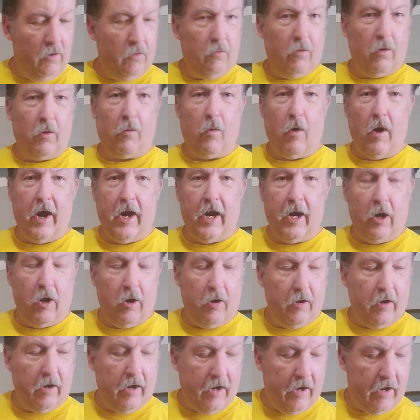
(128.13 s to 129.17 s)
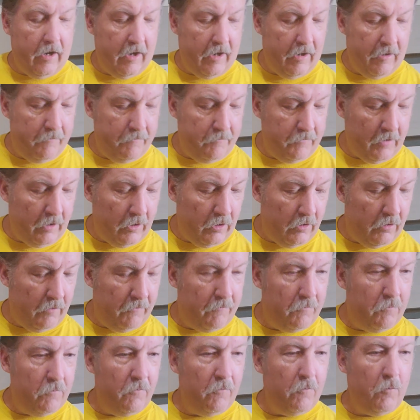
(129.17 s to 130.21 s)
require a
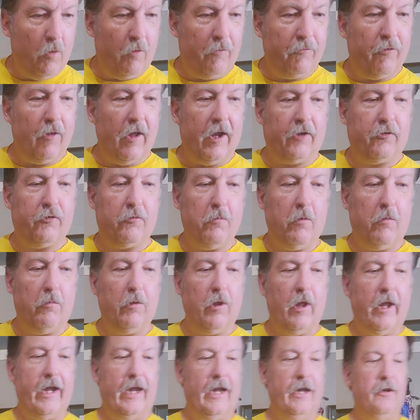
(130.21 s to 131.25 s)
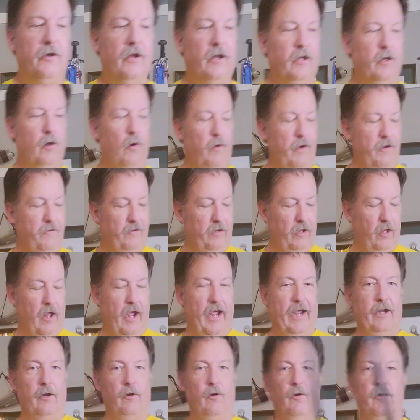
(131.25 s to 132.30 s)
more flexible blade, and I go even
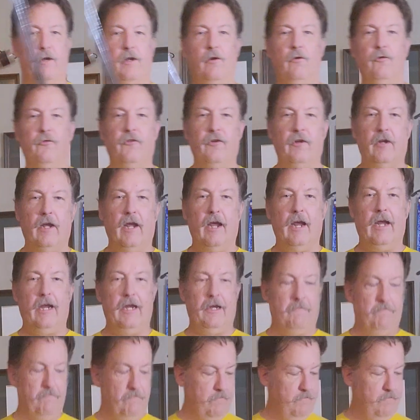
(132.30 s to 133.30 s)
lighter using in